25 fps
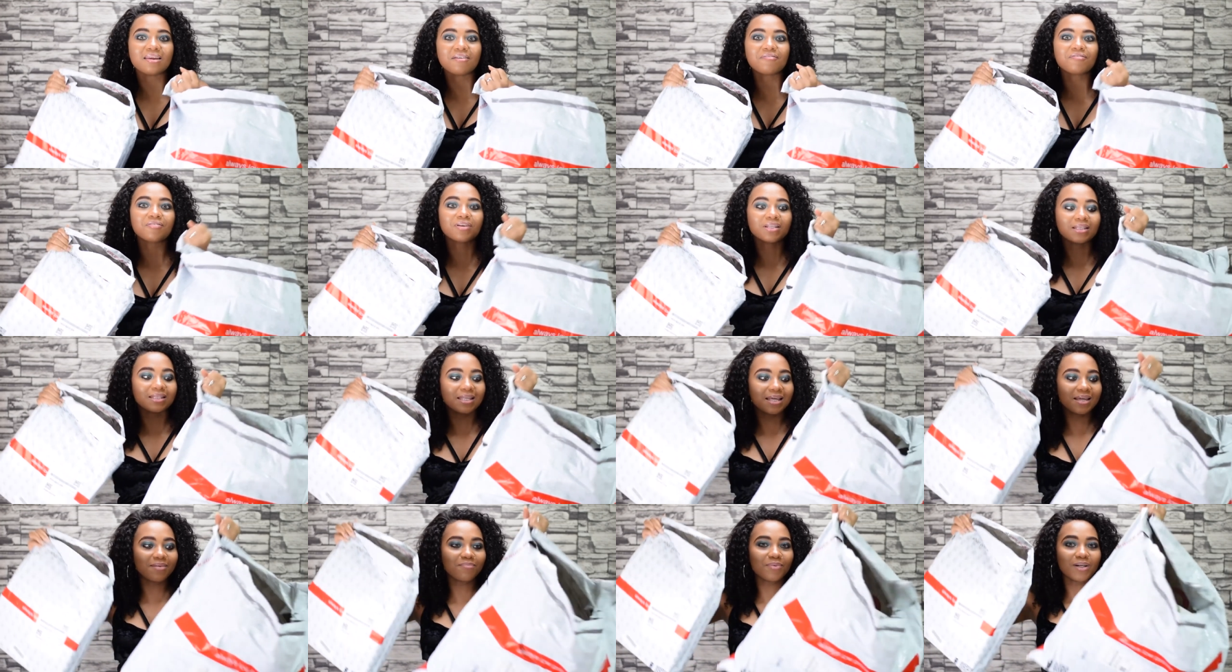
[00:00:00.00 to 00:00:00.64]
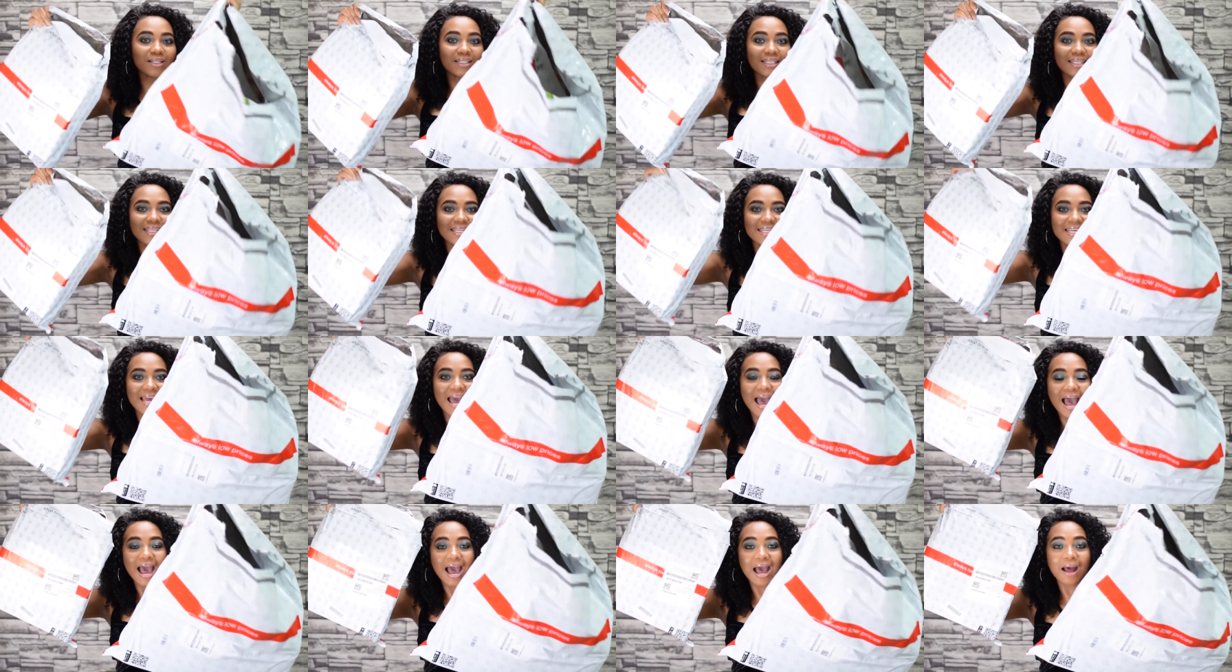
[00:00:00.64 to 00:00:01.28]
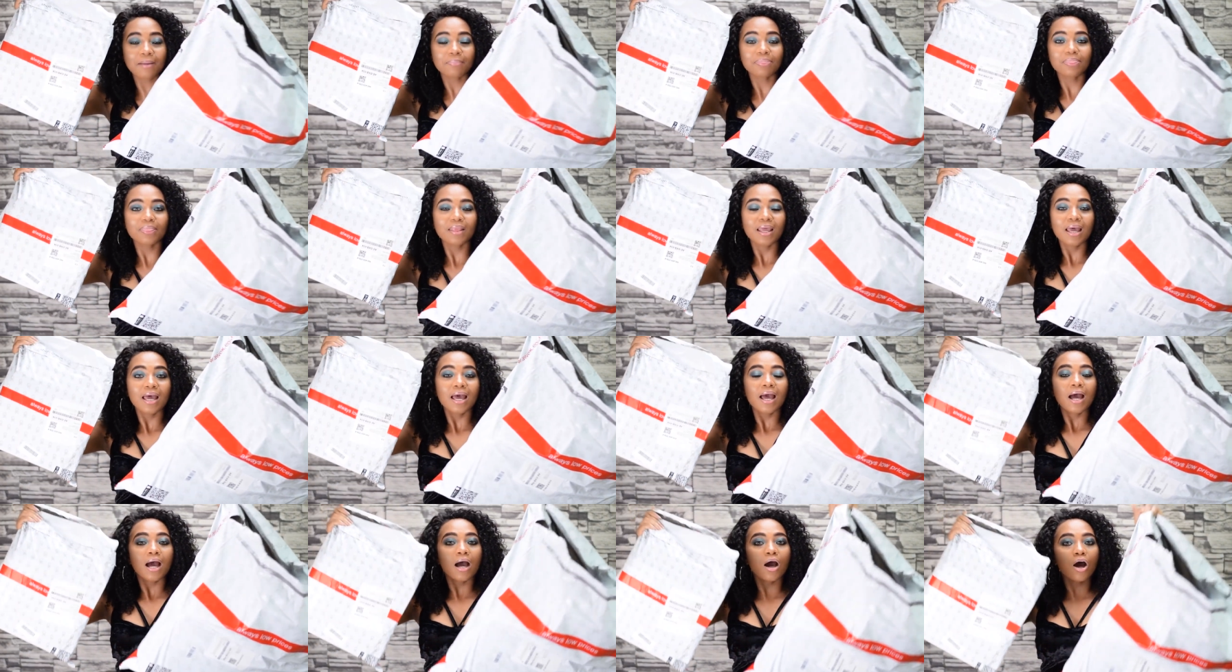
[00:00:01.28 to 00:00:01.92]
everything. But yeah,
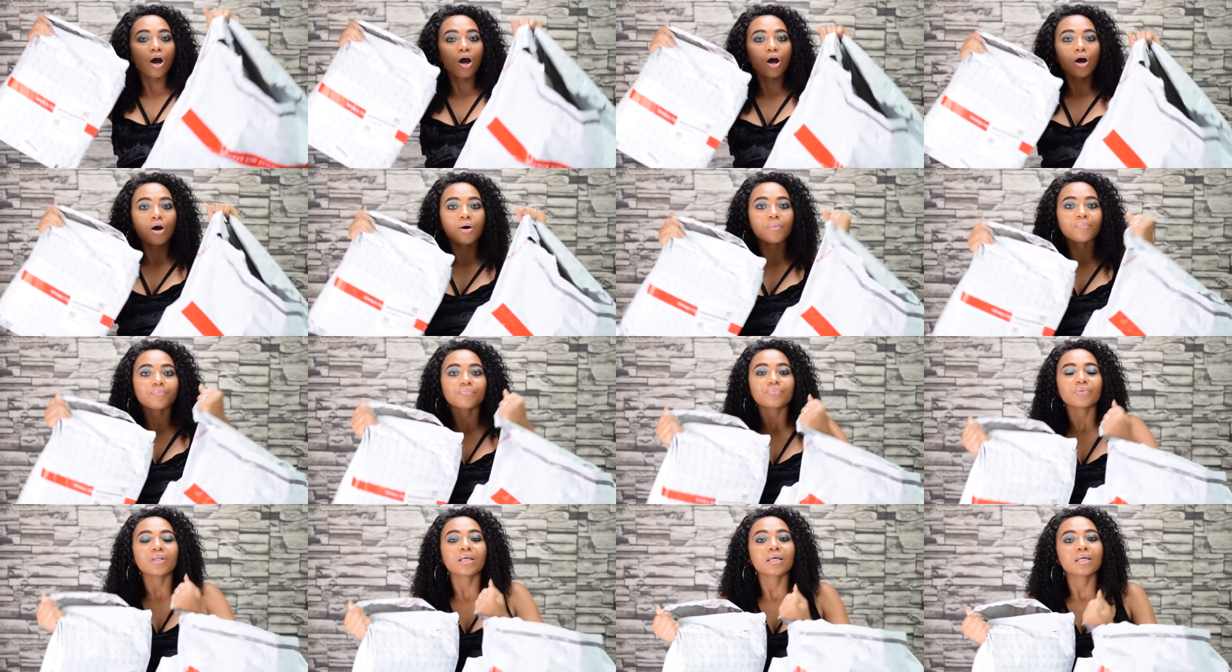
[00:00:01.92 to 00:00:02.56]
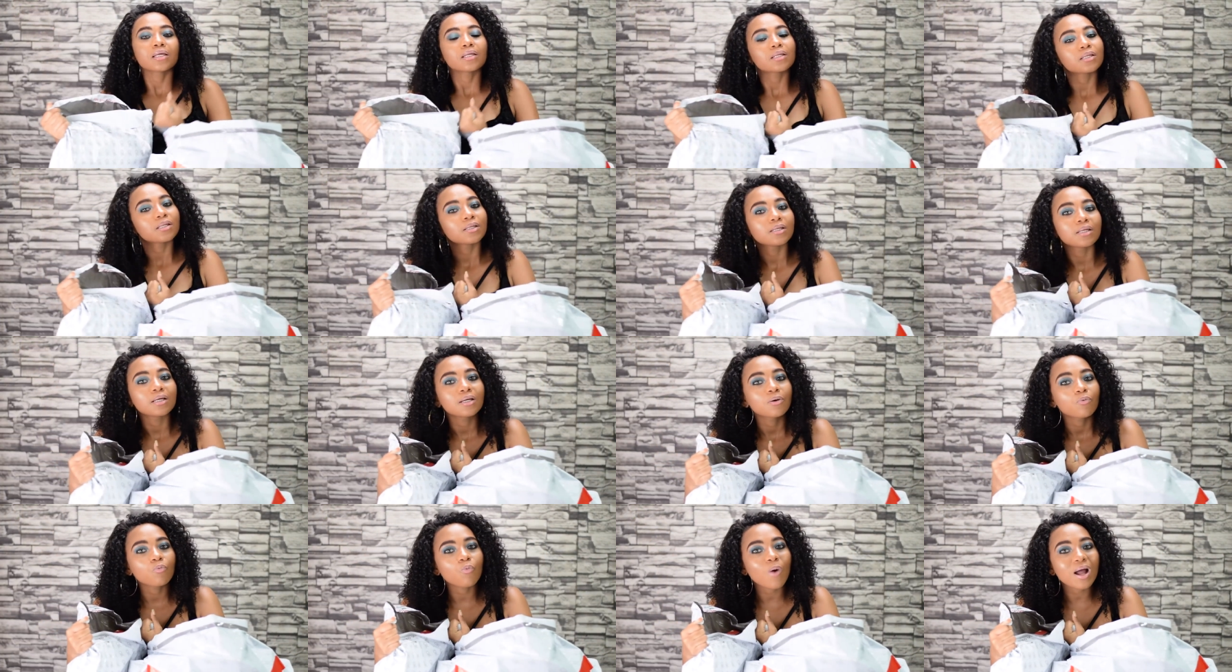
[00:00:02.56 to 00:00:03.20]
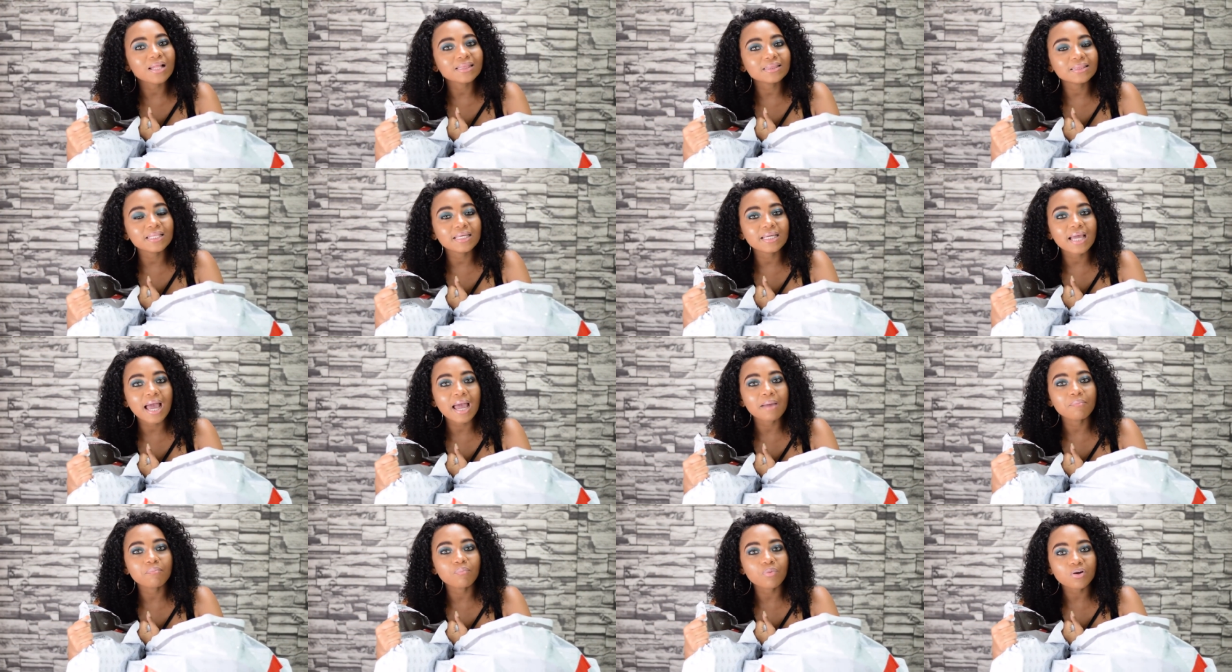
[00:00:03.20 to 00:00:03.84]
um, one thing
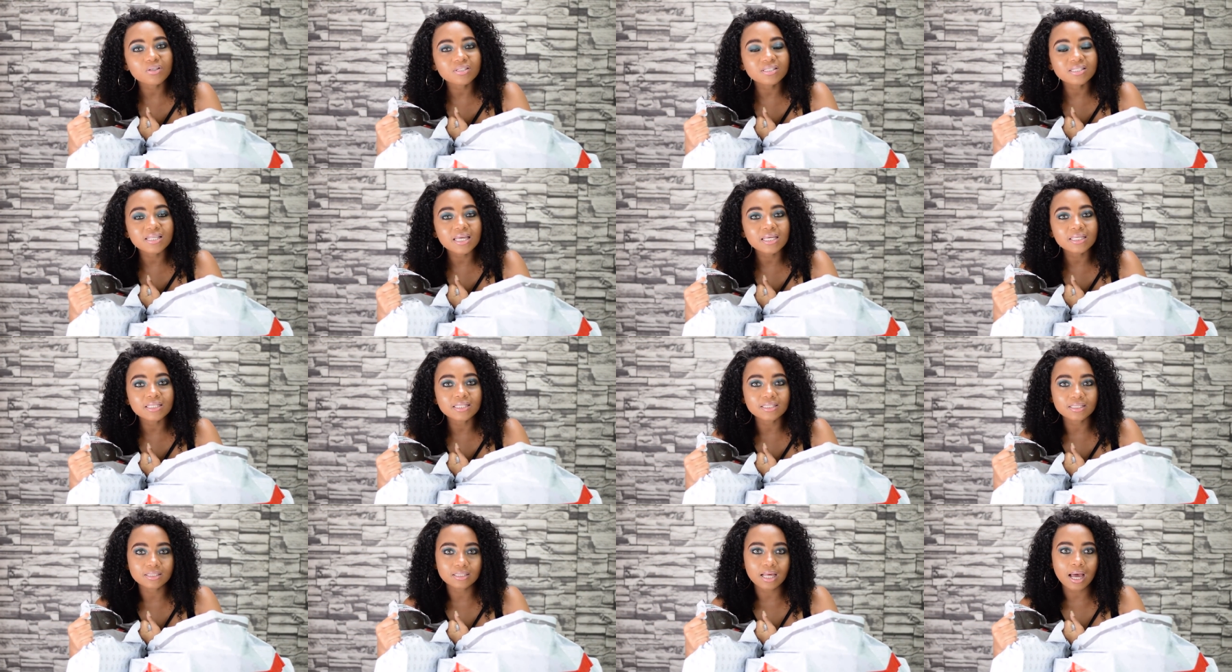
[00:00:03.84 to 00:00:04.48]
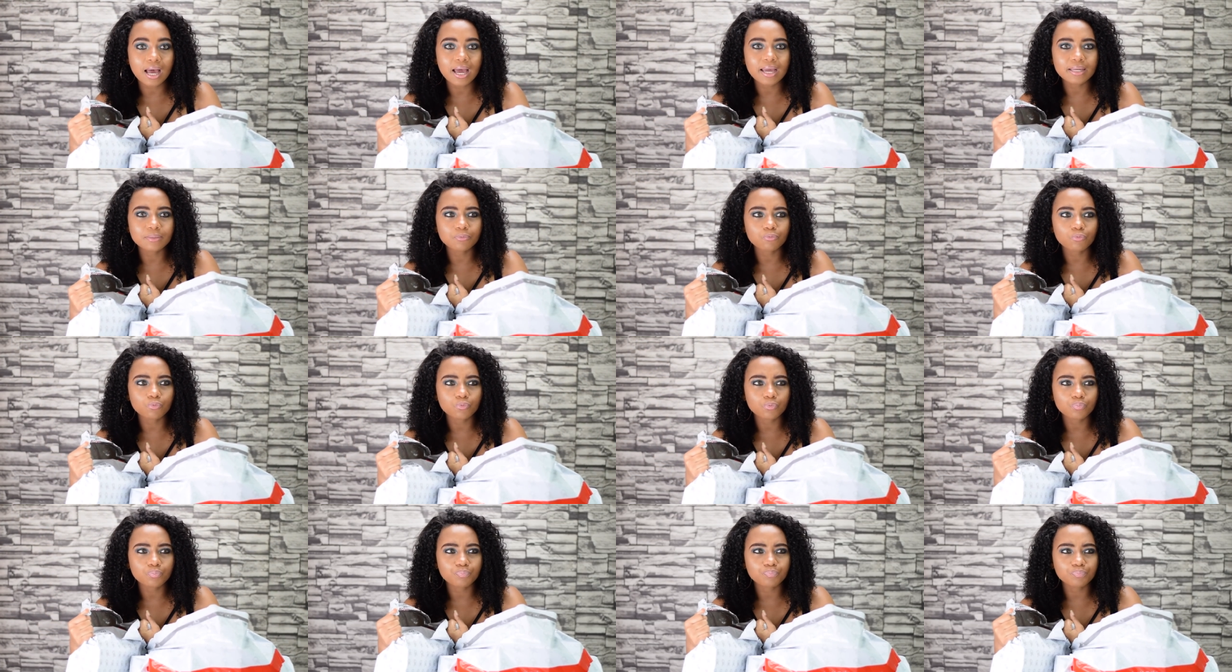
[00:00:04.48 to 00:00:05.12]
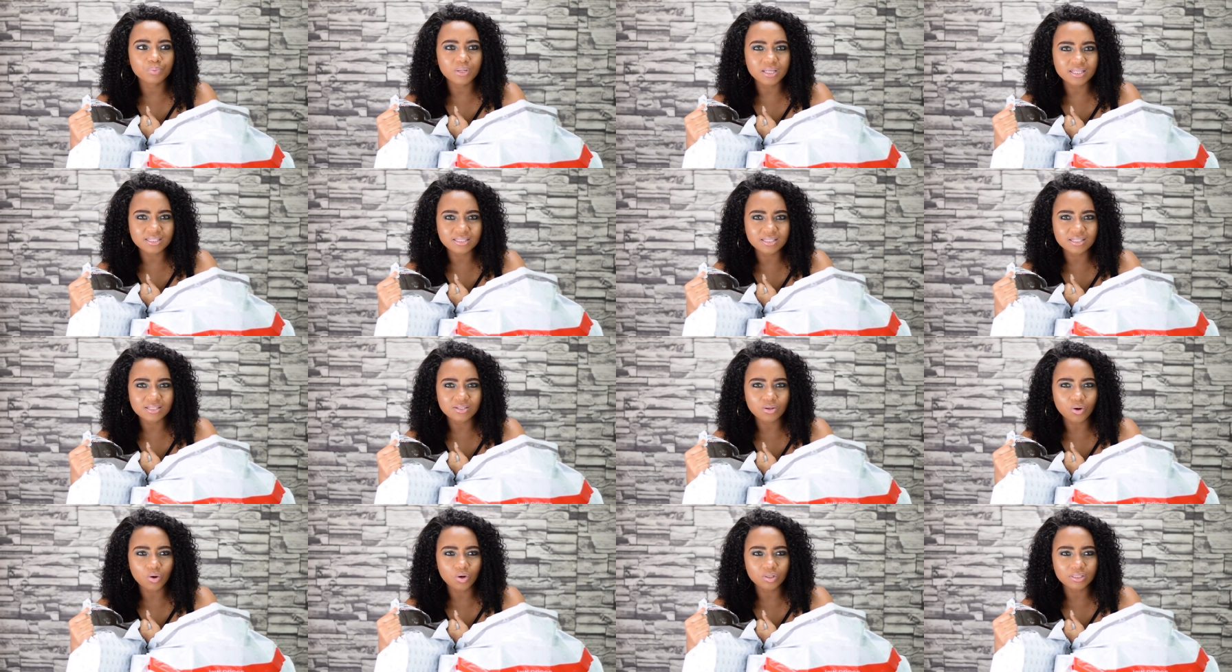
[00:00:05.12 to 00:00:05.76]
I must say is I placed
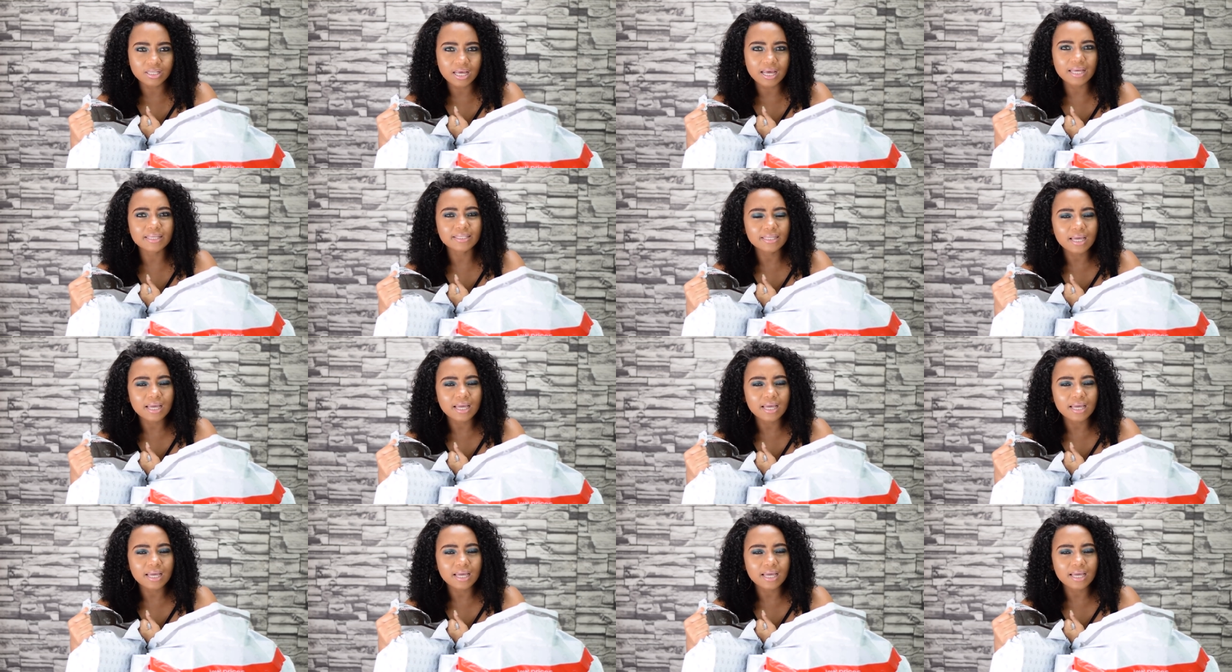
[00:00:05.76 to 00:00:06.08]
this order.